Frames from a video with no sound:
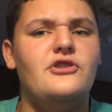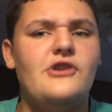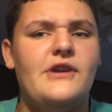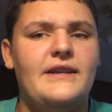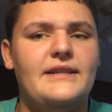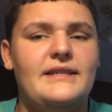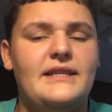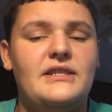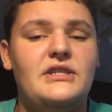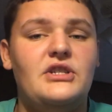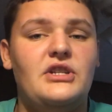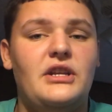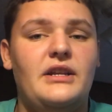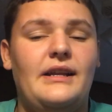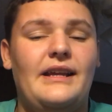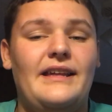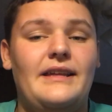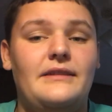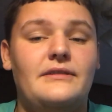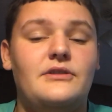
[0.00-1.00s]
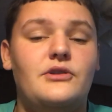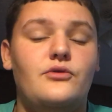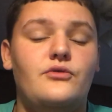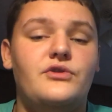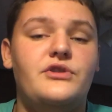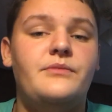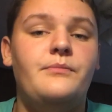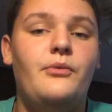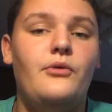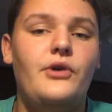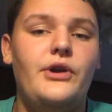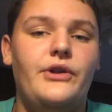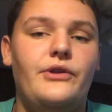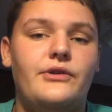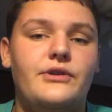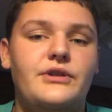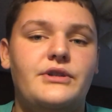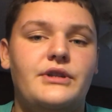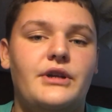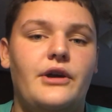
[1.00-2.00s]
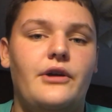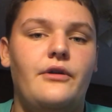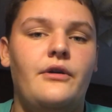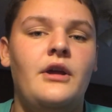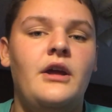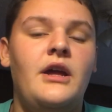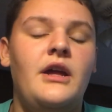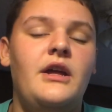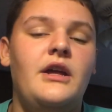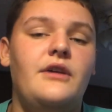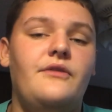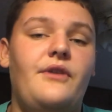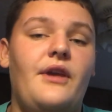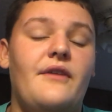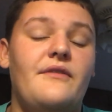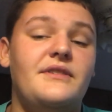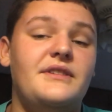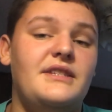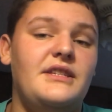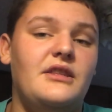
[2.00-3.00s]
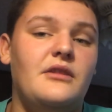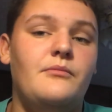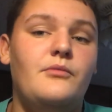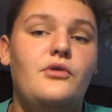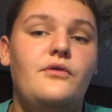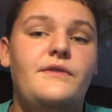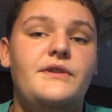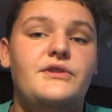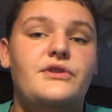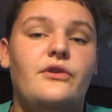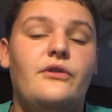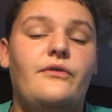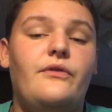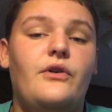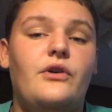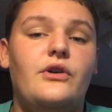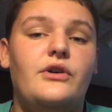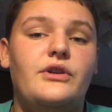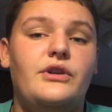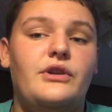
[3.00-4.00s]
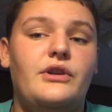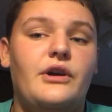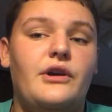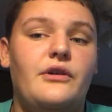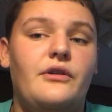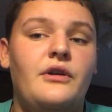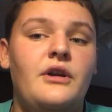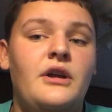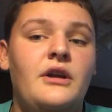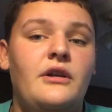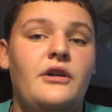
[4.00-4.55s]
transitioning into spoilers, so if you haven't seen the movie so far, you know,